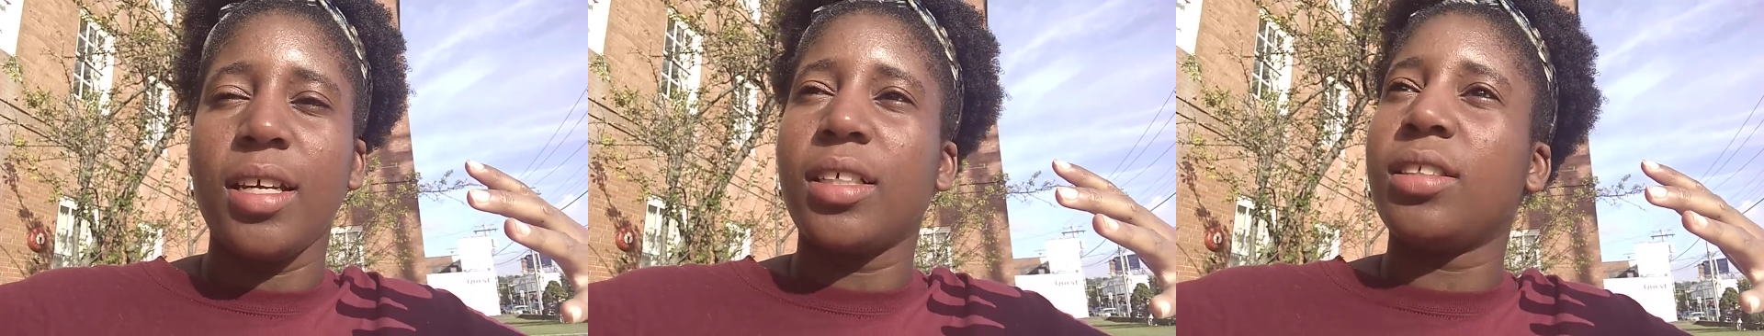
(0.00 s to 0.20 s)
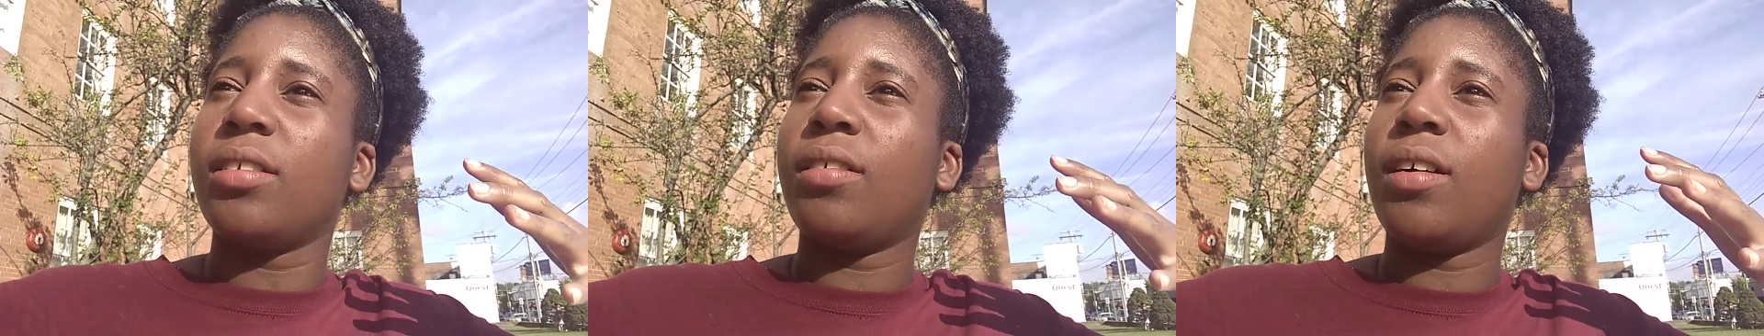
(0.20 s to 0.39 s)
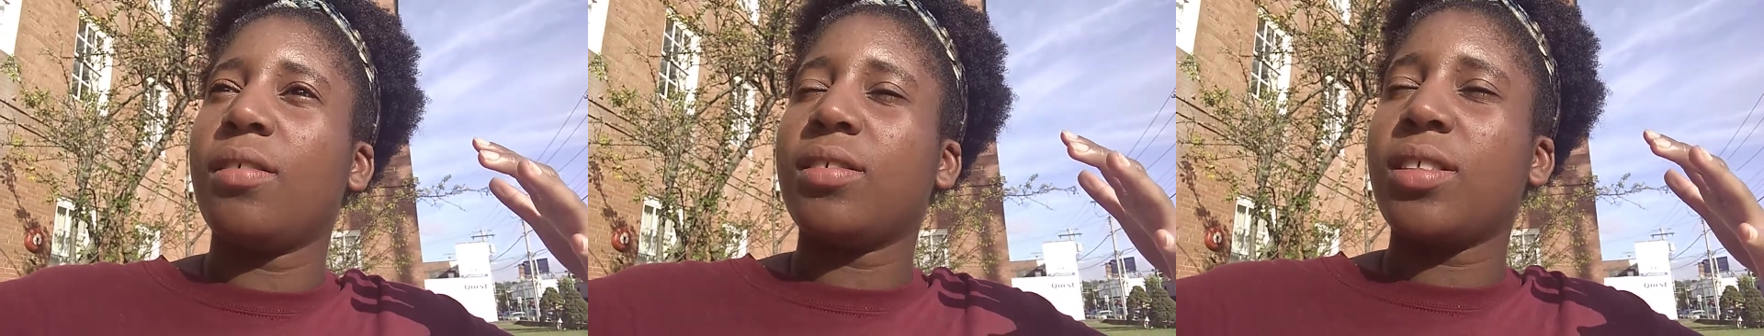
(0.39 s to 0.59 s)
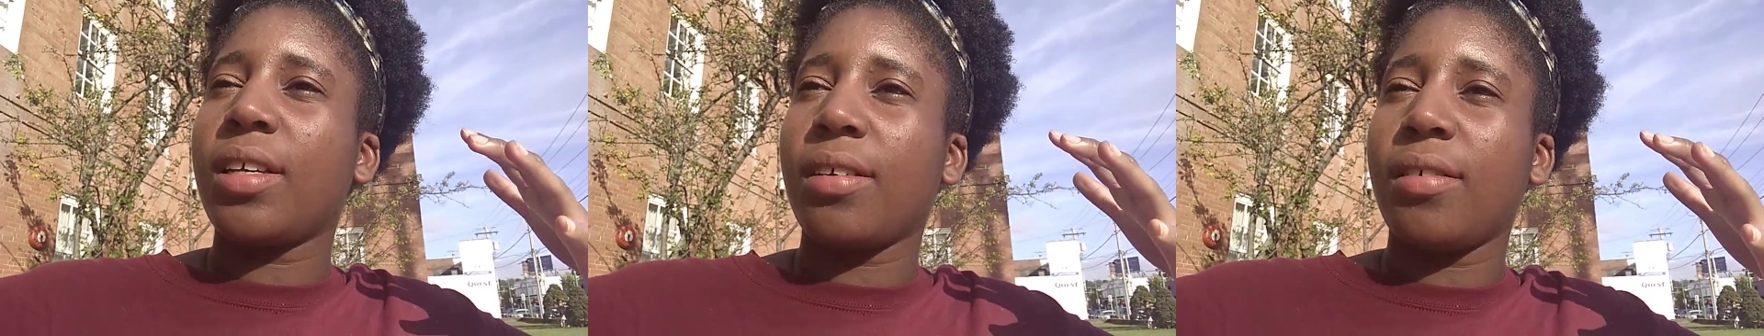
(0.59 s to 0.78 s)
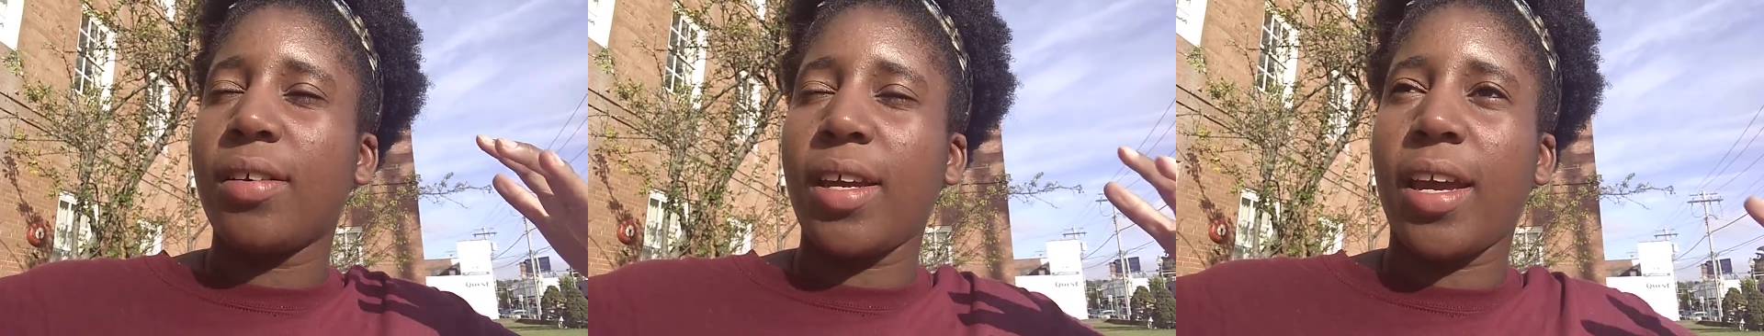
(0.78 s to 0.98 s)
So I was
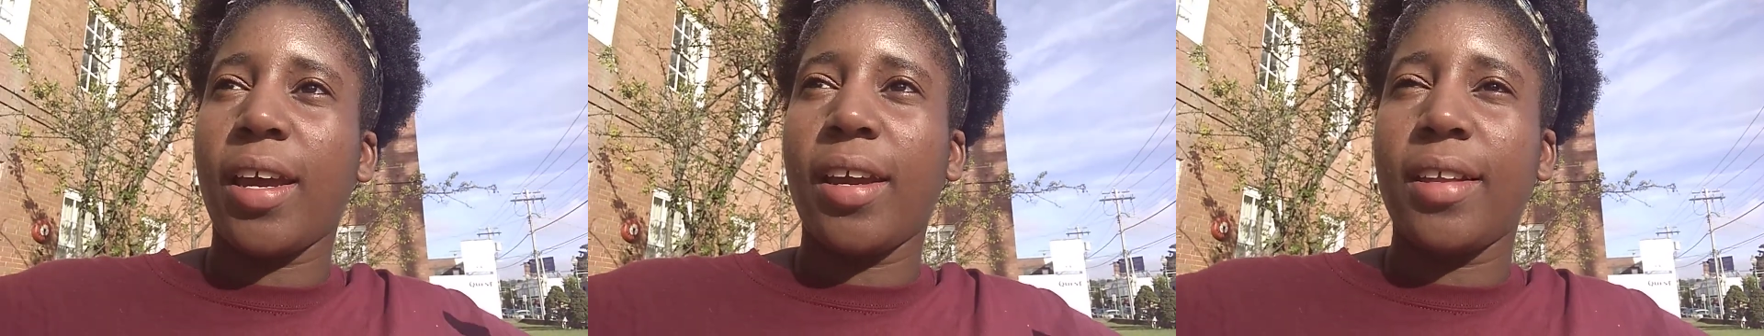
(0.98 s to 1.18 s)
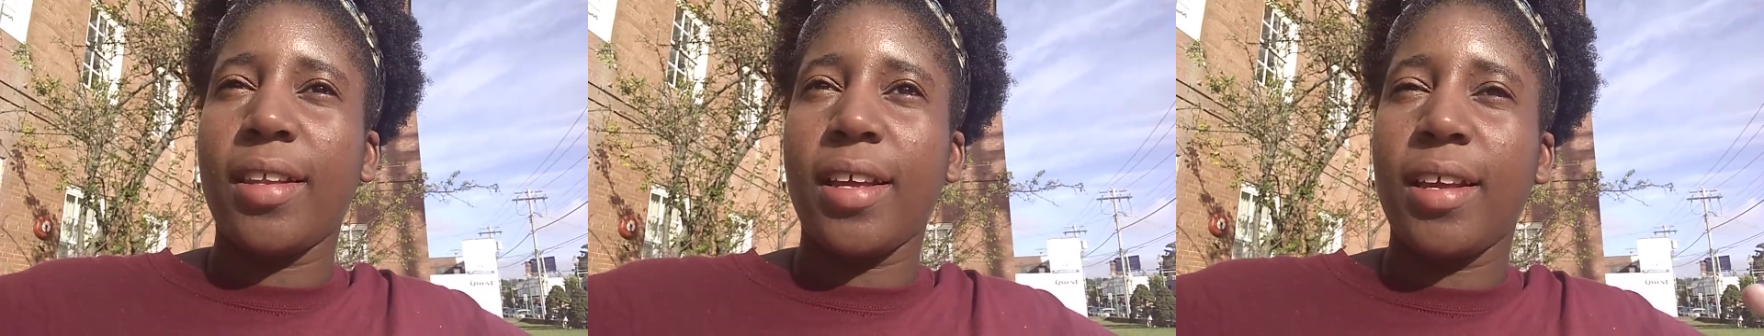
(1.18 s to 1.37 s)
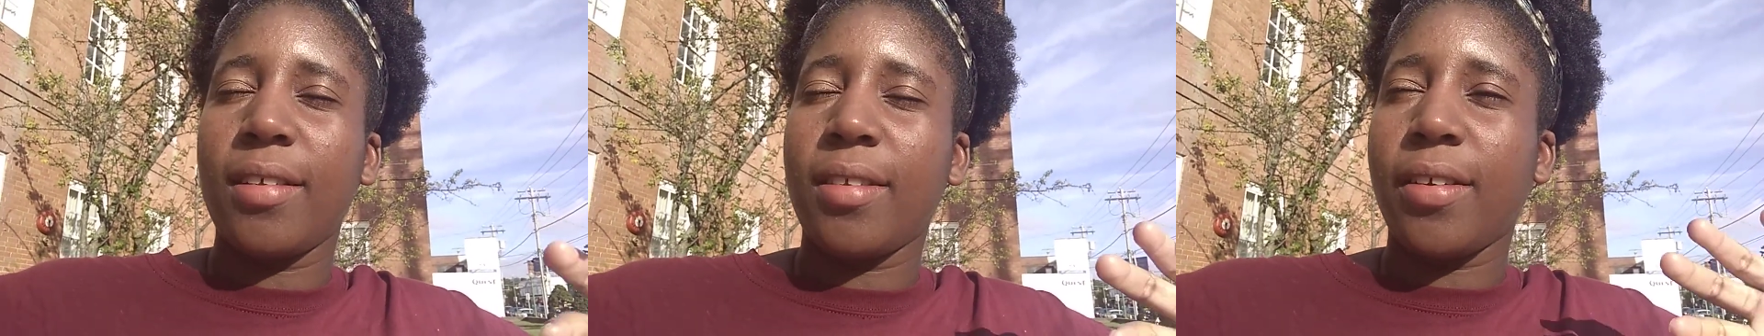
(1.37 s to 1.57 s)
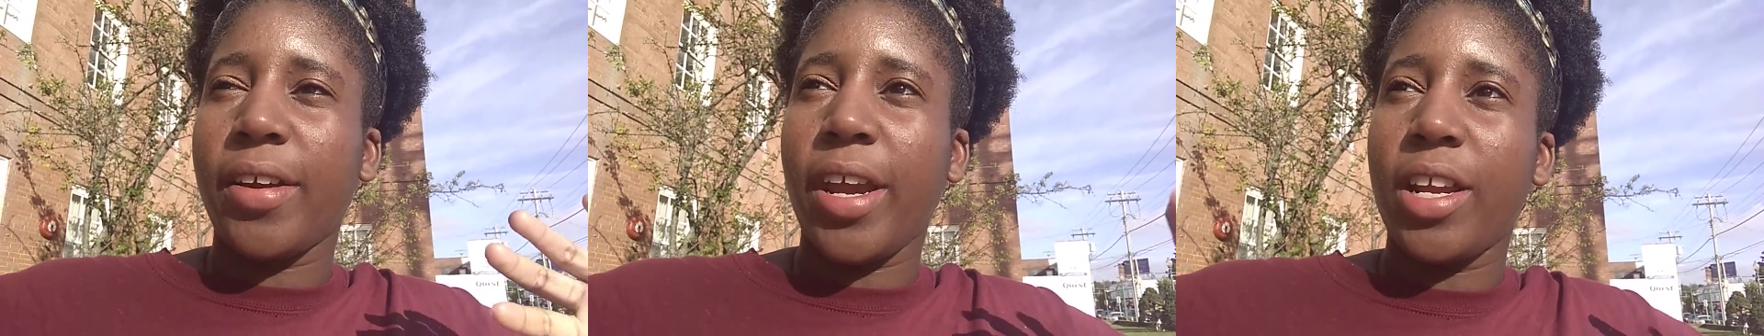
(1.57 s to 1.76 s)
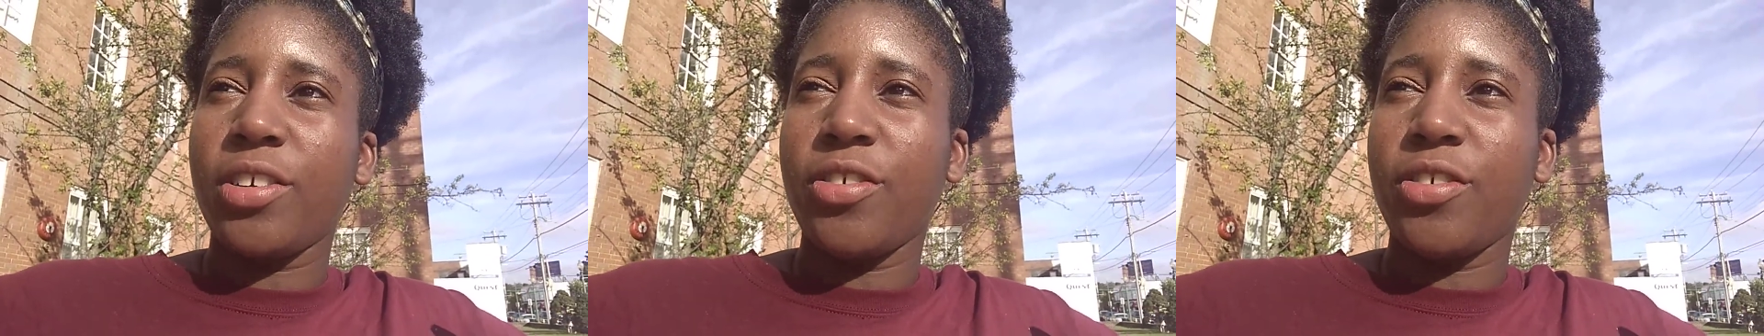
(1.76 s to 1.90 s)
like, okay, they're